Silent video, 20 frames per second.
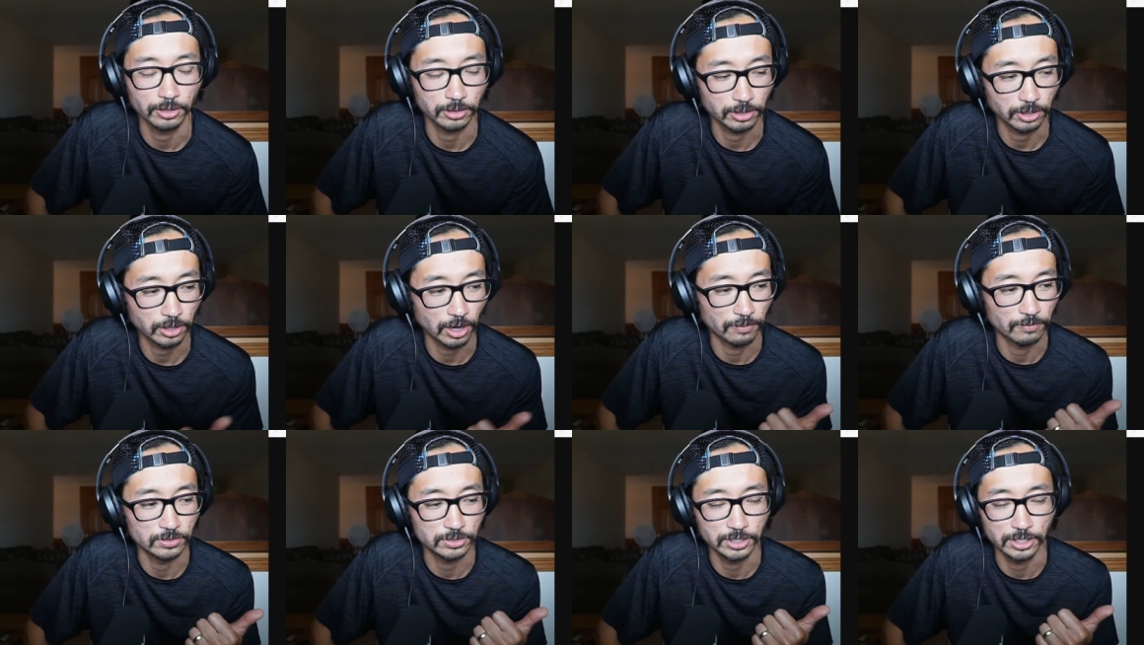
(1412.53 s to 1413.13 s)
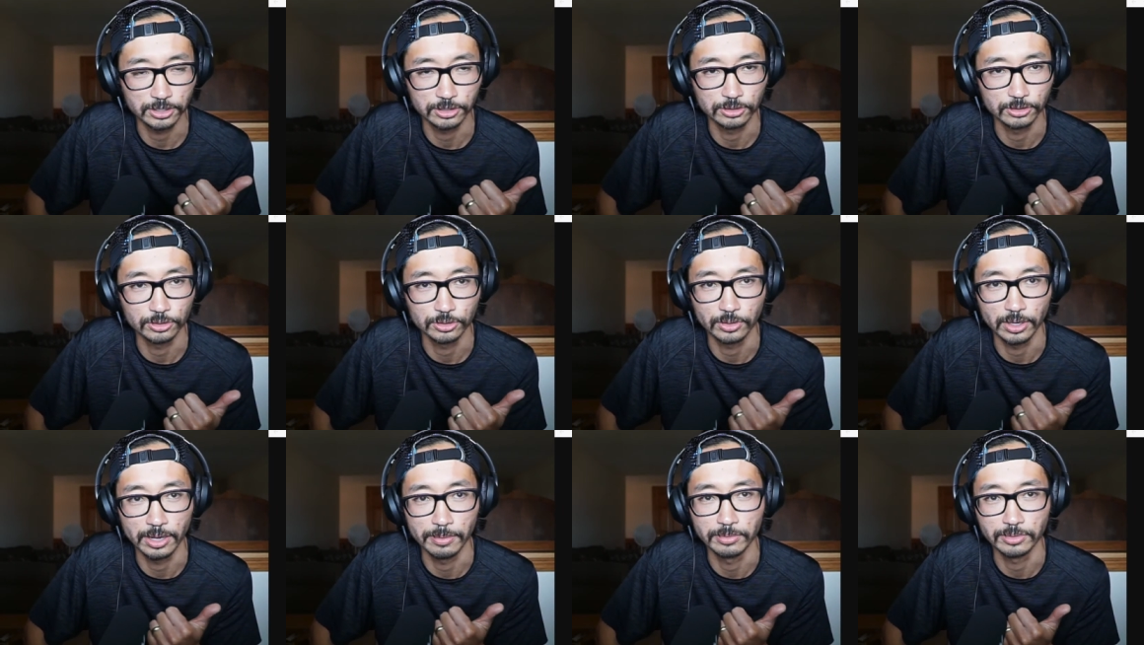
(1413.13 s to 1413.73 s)
conversations
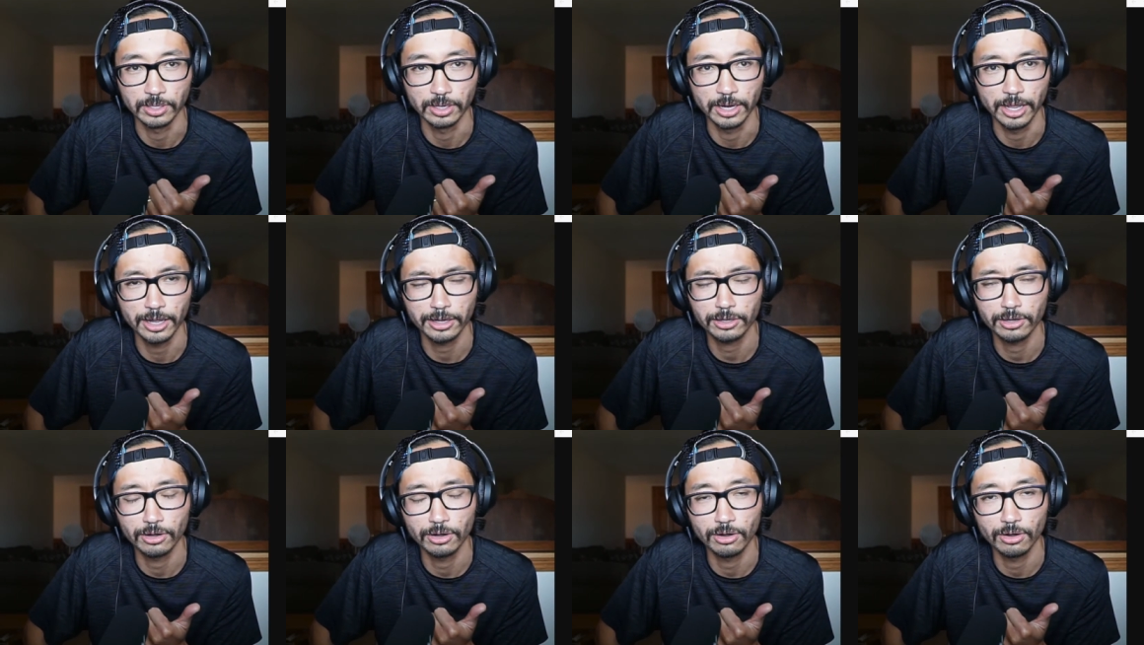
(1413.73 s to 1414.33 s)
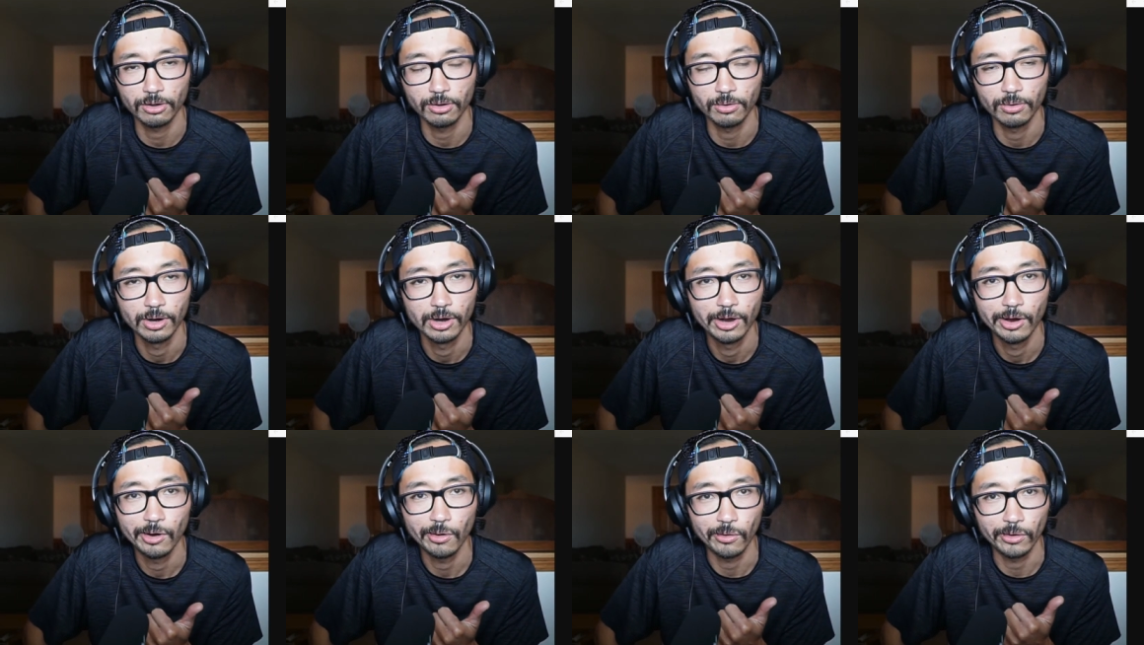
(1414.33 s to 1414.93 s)
through Amazon Echo
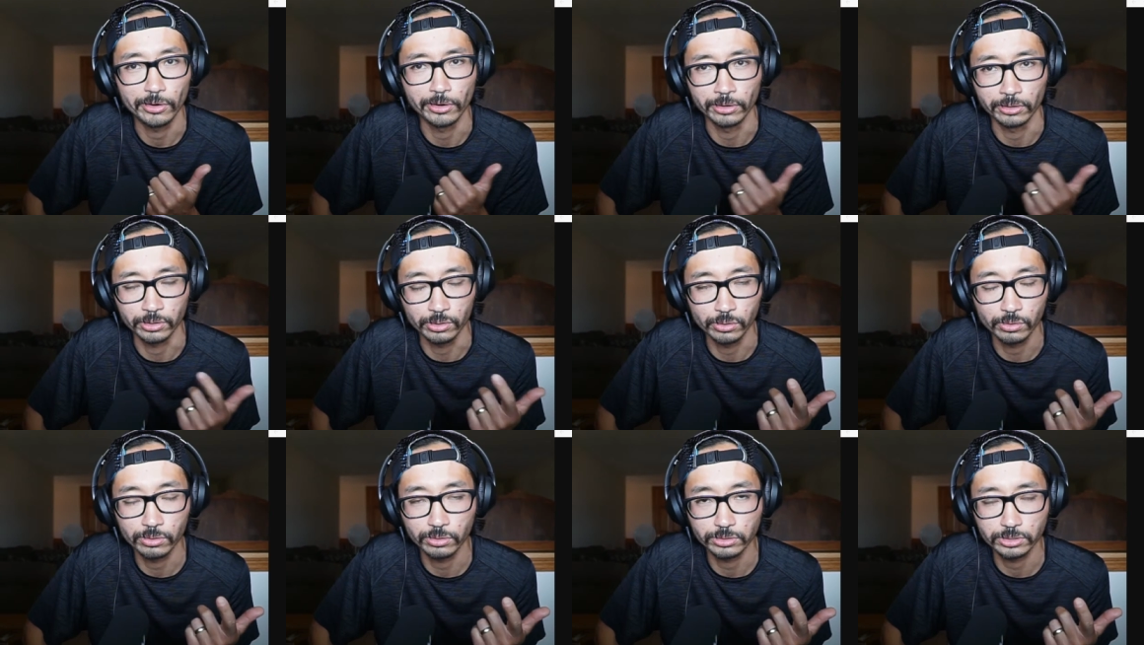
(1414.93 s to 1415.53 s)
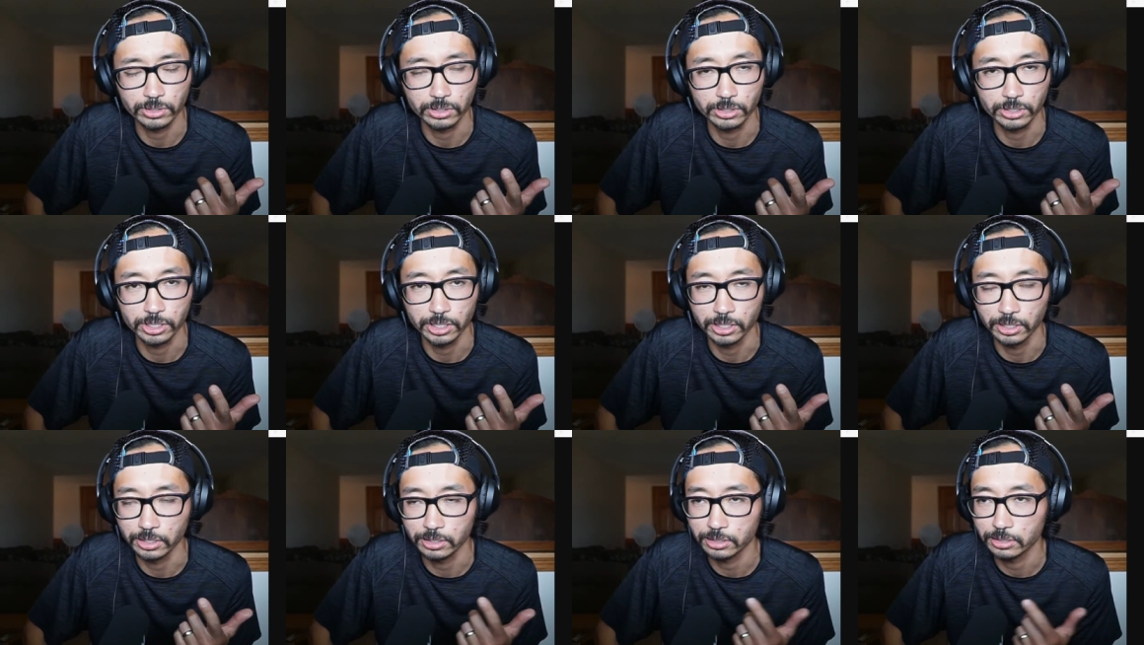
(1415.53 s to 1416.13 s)
or your Google
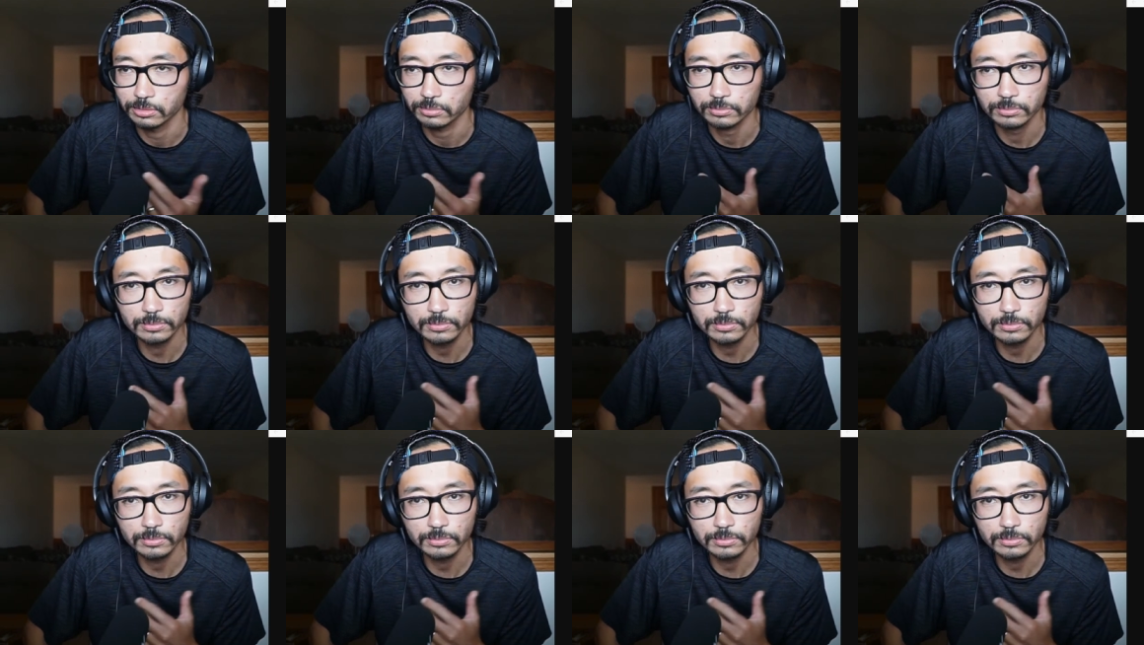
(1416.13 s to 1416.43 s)
searches